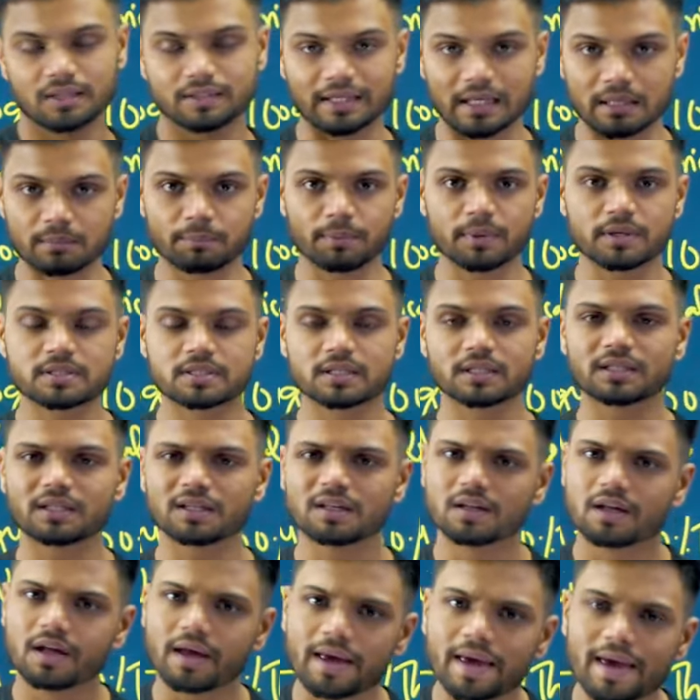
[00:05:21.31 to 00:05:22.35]
10%
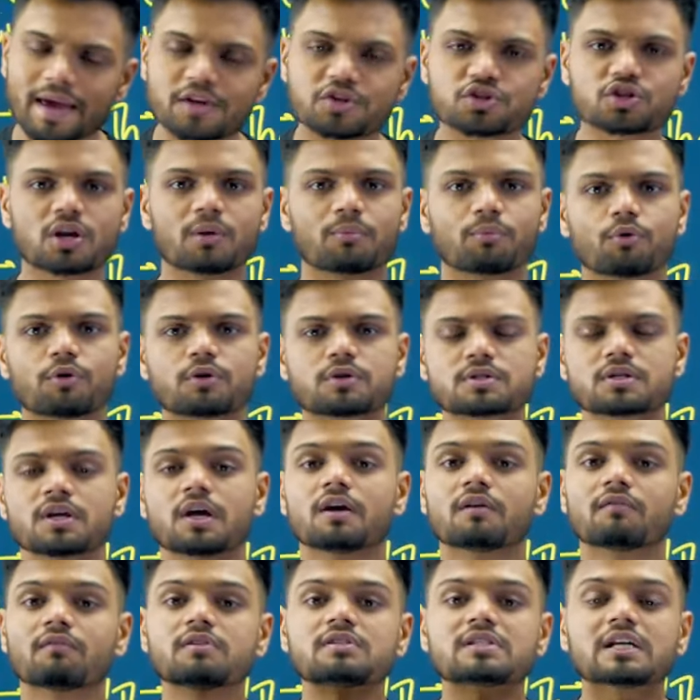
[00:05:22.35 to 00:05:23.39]
extra books,
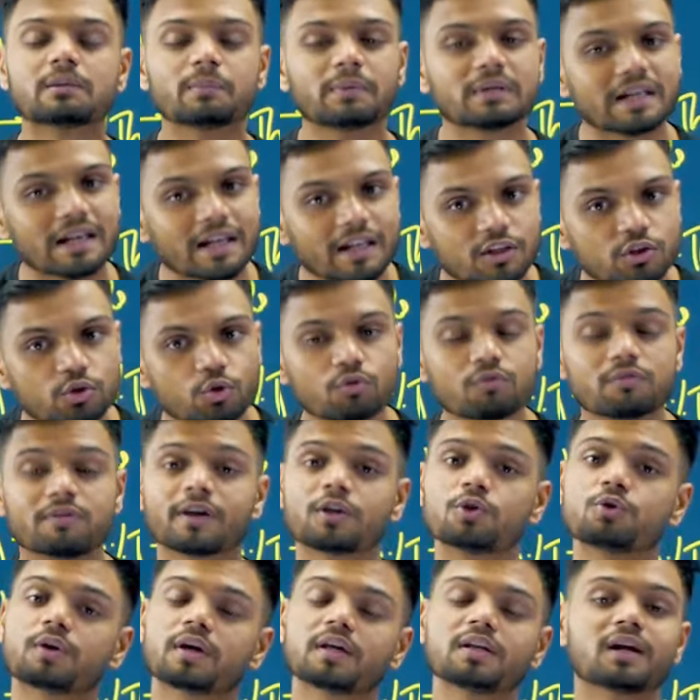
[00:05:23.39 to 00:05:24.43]
which I'll be telling you
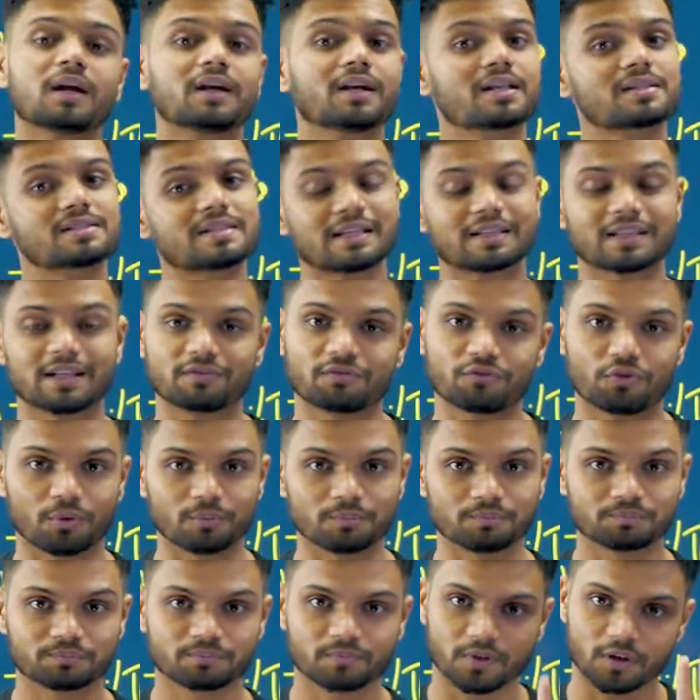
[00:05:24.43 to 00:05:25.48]
where you can understand them
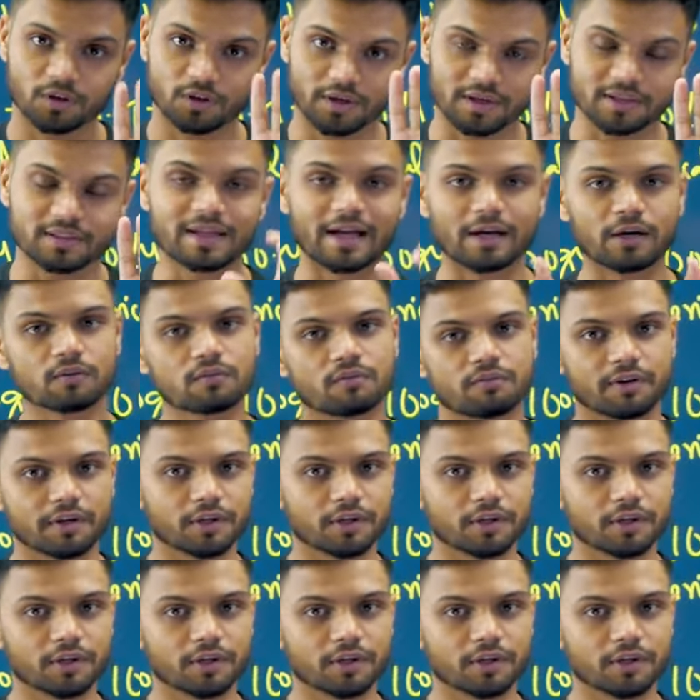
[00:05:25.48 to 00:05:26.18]
from in the end of the